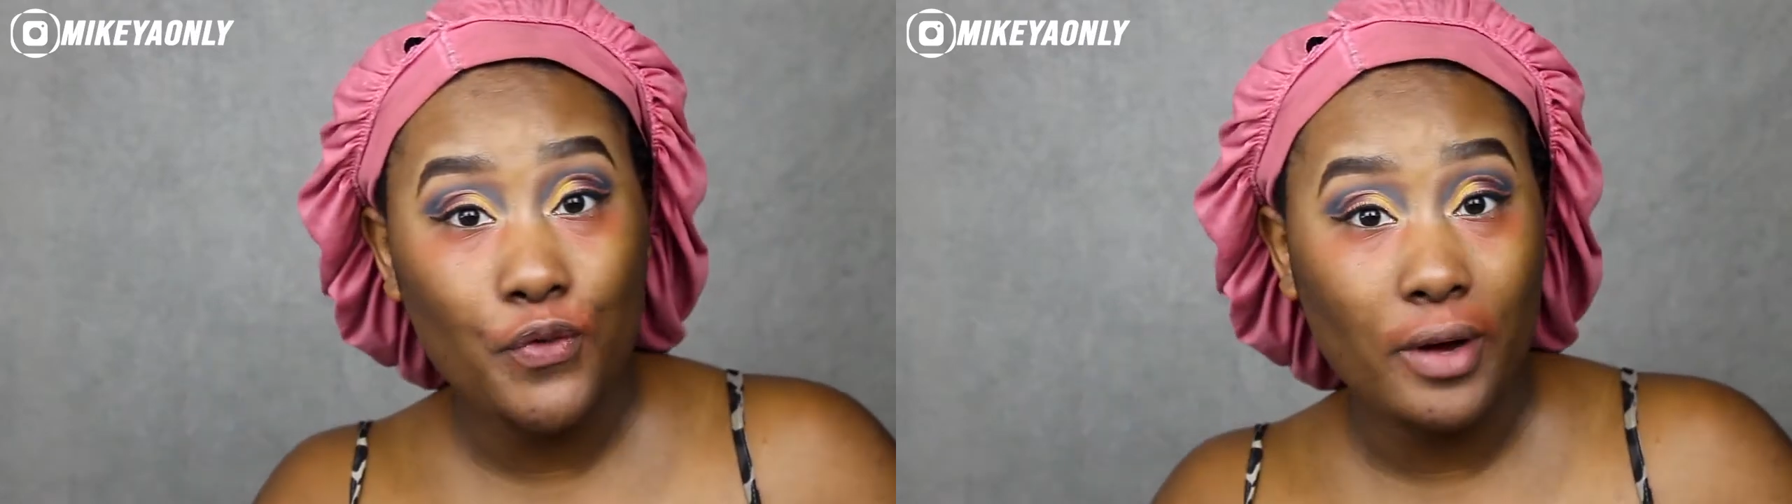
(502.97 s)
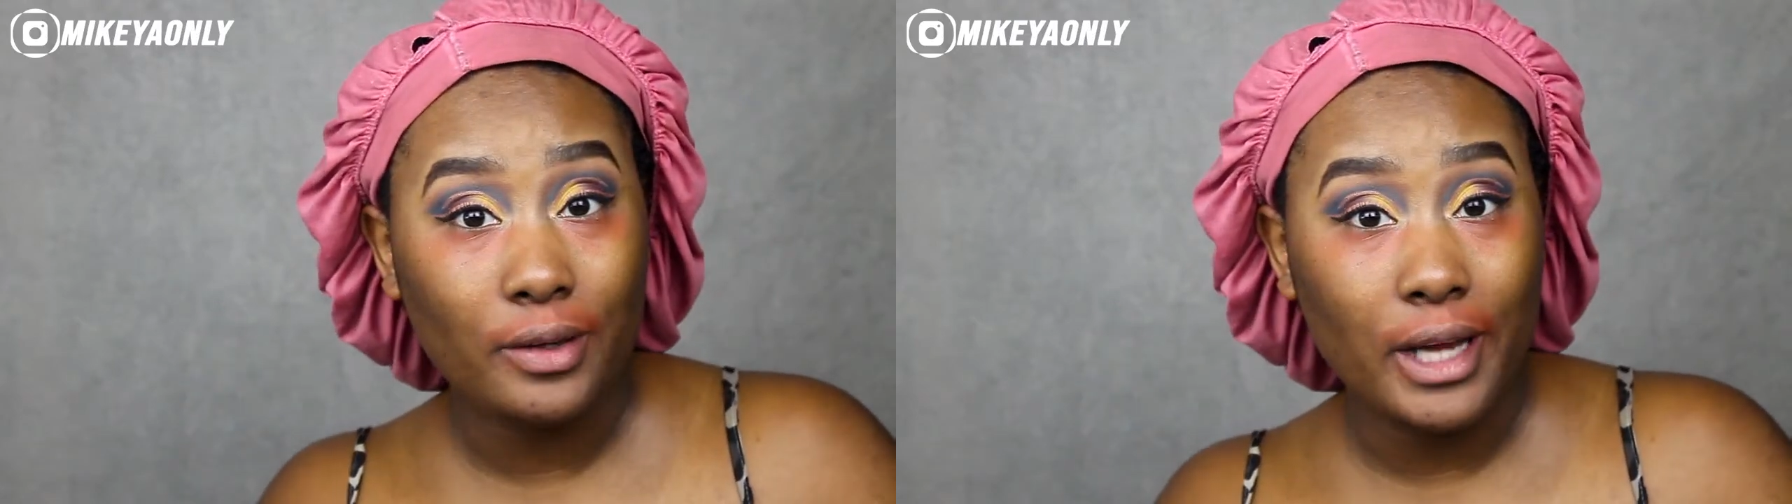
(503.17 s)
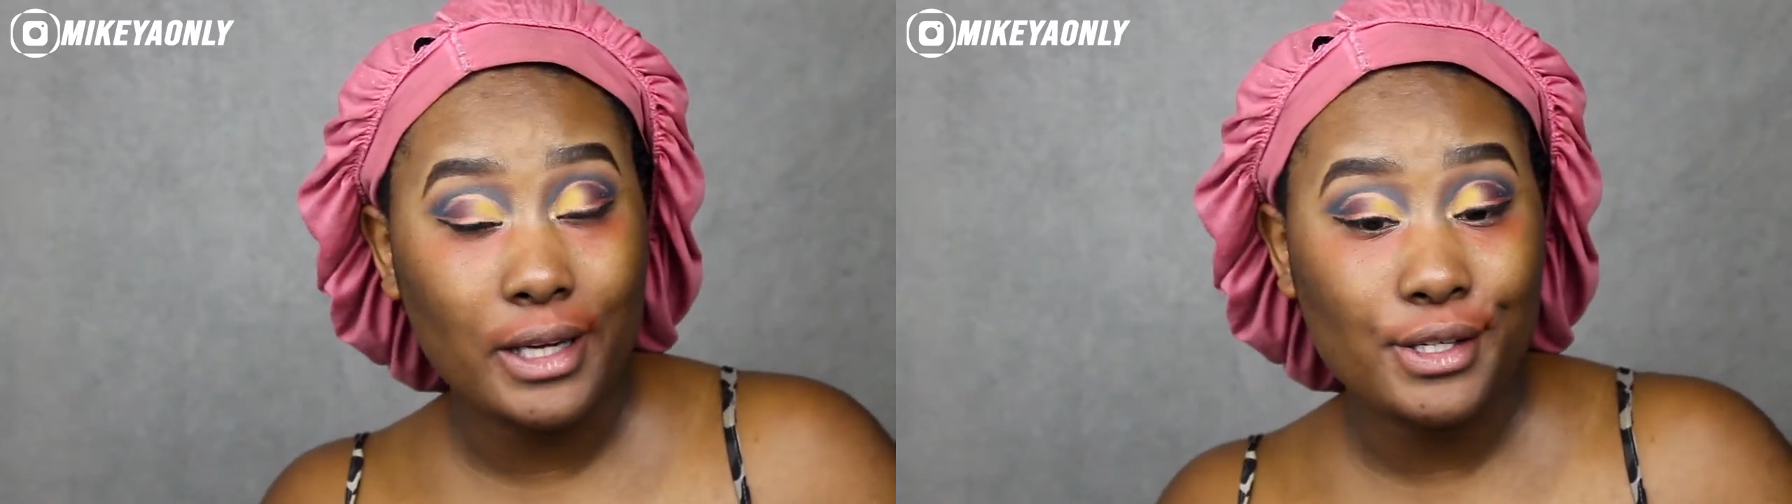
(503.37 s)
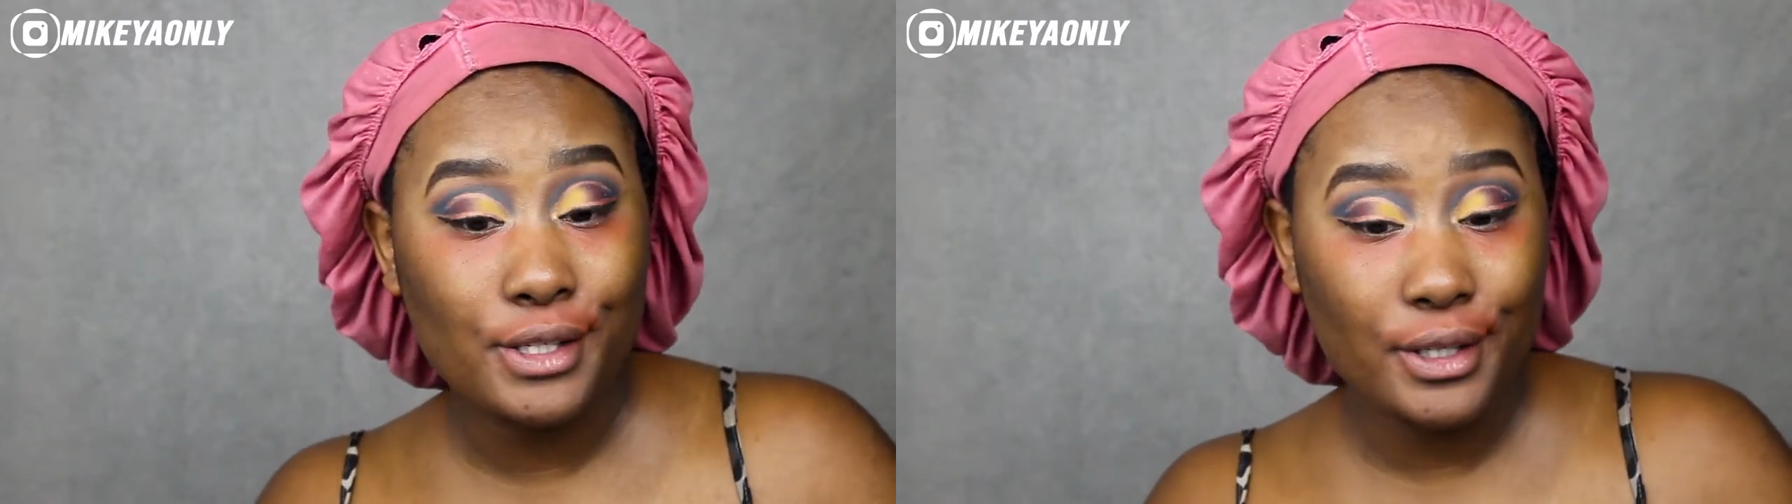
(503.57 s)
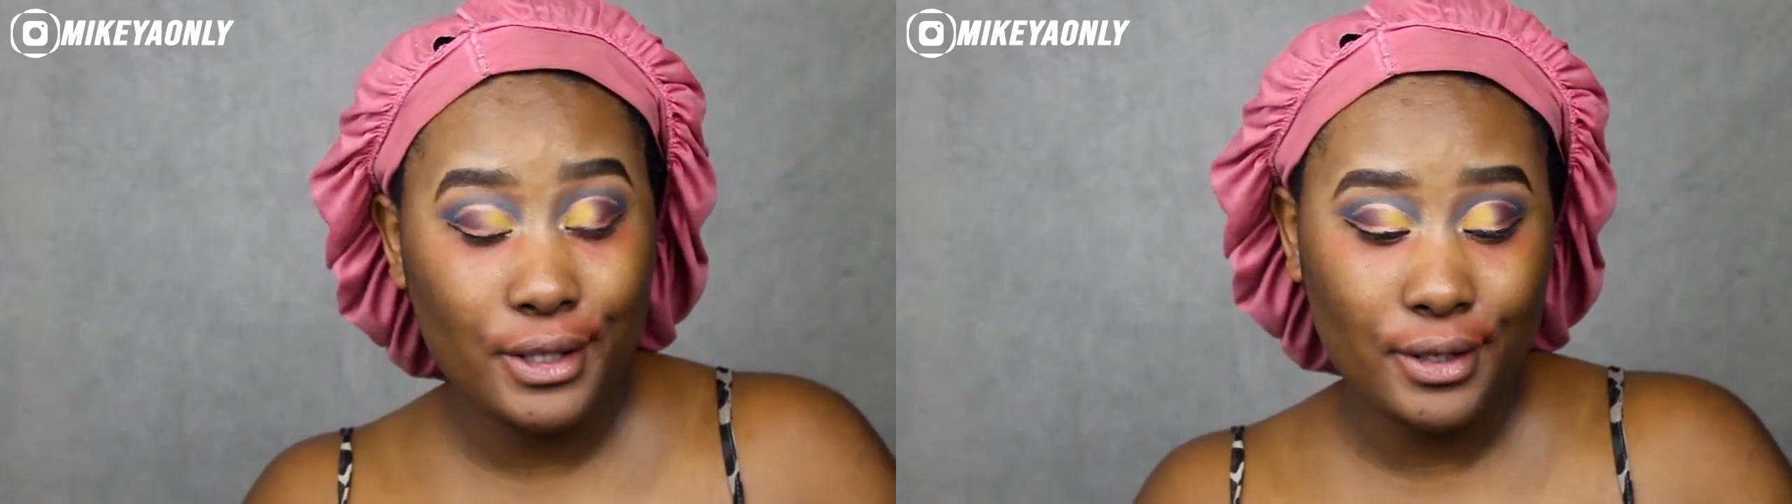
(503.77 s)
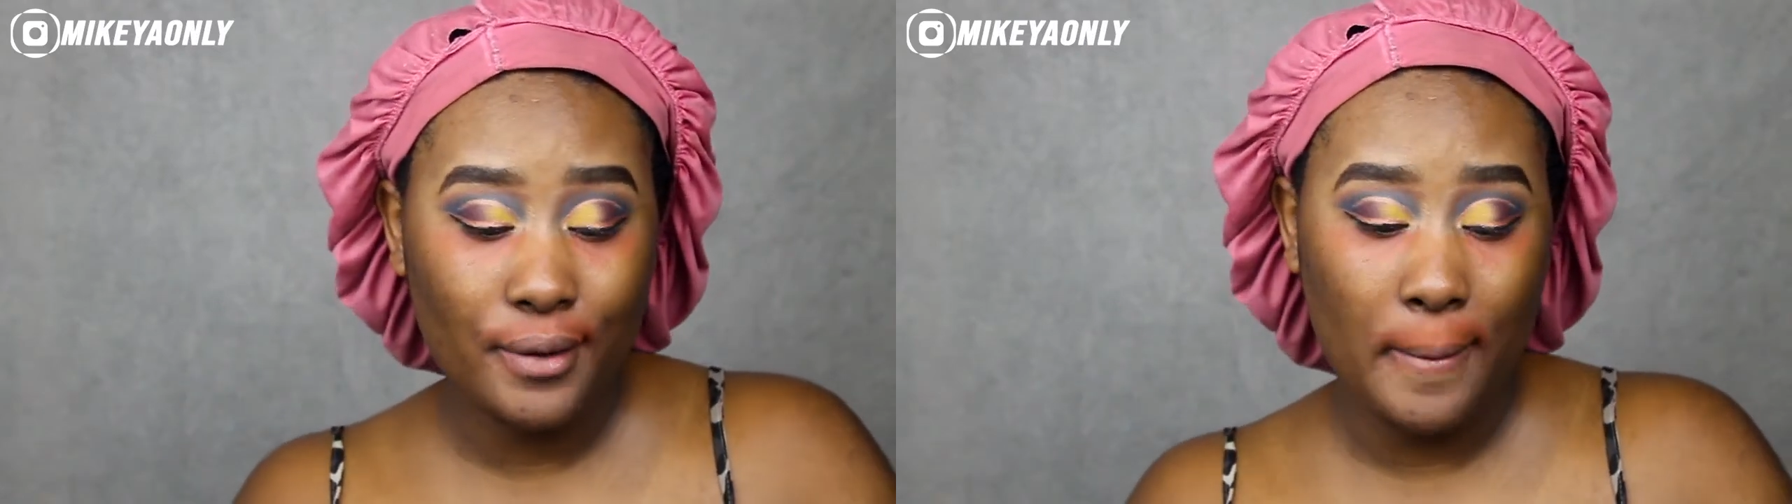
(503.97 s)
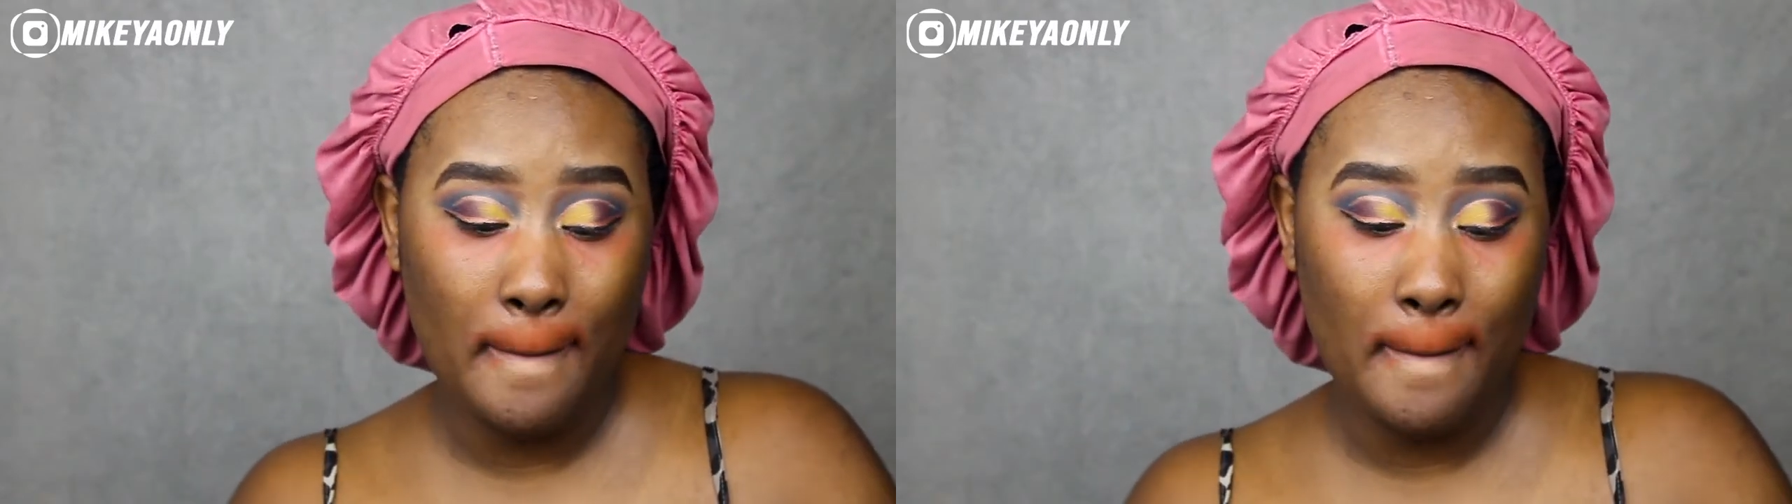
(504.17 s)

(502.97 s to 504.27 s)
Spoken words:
foundation.